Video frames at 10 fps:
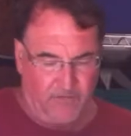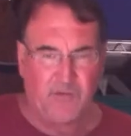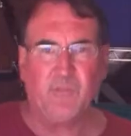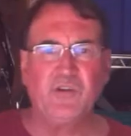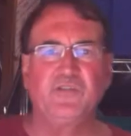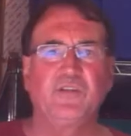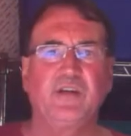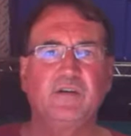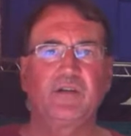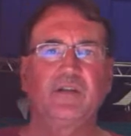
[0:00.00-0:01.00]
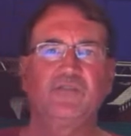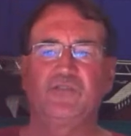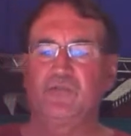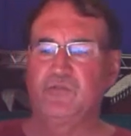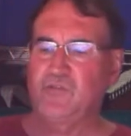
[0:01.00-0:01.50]
For some reason, the nail gun's
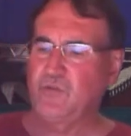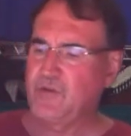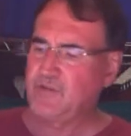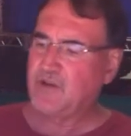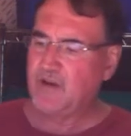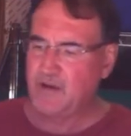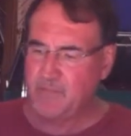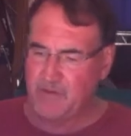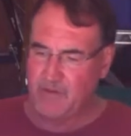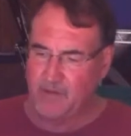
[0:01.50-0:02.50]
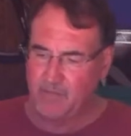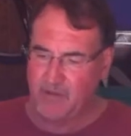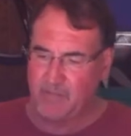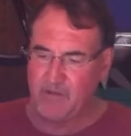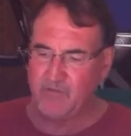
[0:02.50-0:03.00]
shooting two at a time, and I
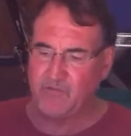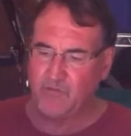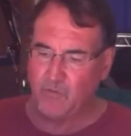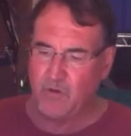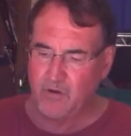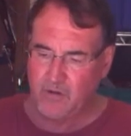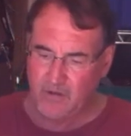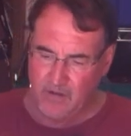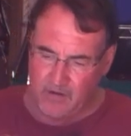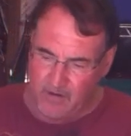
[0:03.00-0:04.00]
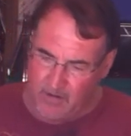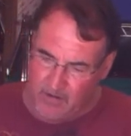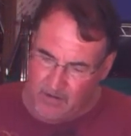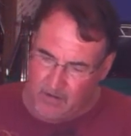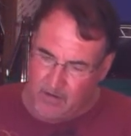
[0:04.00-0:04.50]
may be using the wrong gun
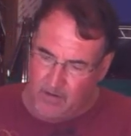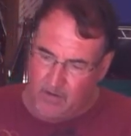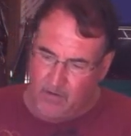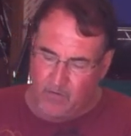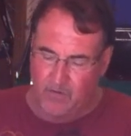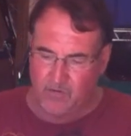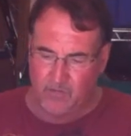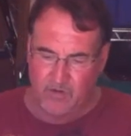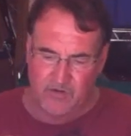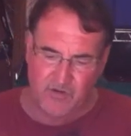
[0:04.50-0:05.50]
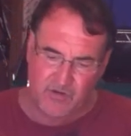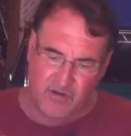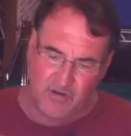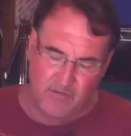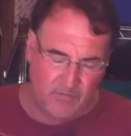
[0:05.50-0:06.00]
or too much
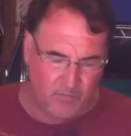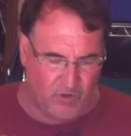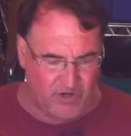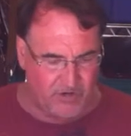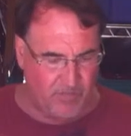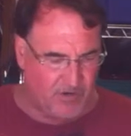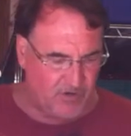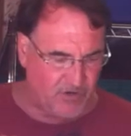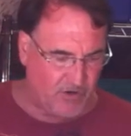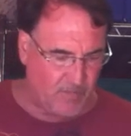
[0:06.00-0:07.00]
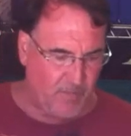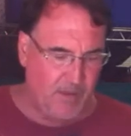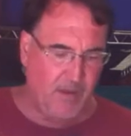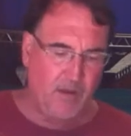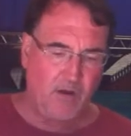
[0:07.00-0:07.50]
pressure. I'm not sure.
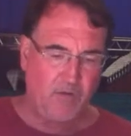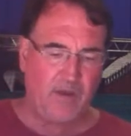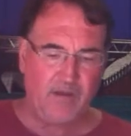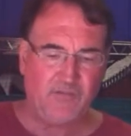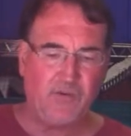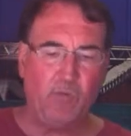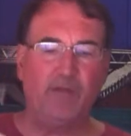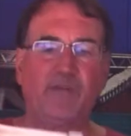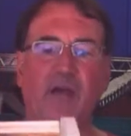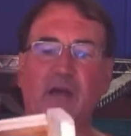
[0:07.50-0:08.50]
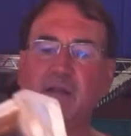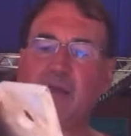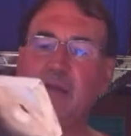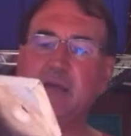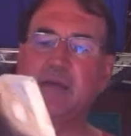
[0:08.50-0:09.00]
Okay, so we've got
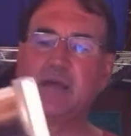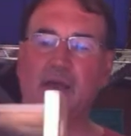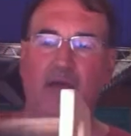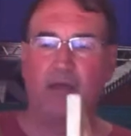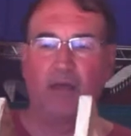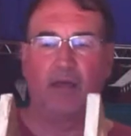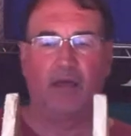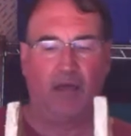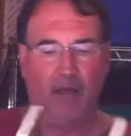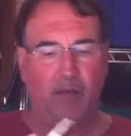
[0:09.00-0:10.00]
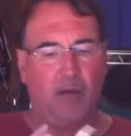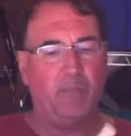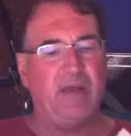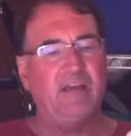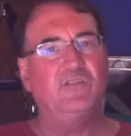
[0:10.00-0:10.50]
a
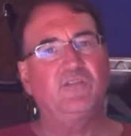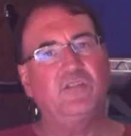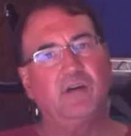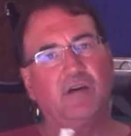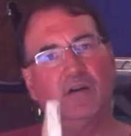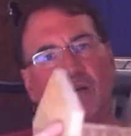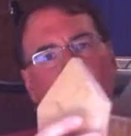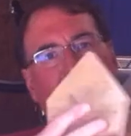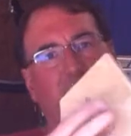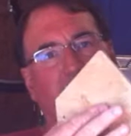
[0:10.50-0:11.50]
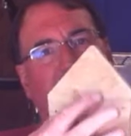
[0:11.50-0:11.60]
base, a